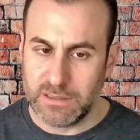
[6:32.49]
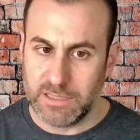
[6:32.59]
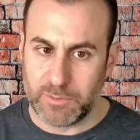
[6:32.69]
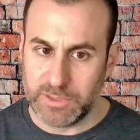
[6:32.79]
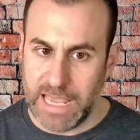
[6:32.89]

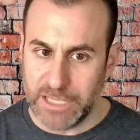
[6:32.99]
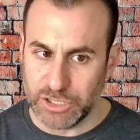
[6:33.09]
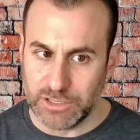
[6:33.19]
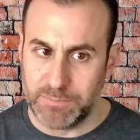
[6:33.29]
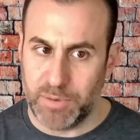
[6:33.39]

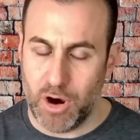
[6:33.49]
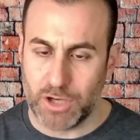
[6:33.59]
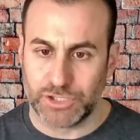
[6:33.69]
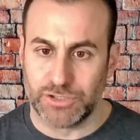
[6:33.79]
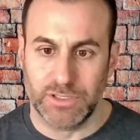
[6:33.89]
liquidation, the
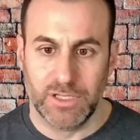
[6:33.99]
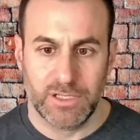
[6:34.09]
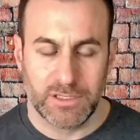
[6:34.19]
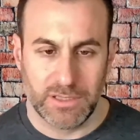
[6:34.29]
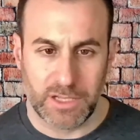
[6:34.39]
partial
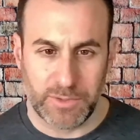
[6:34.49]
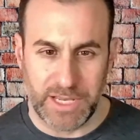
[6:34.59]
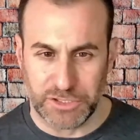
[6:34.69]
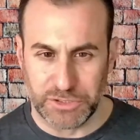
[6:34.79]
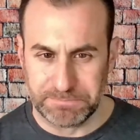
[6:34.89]

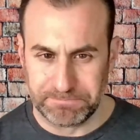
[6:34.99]
liquidation.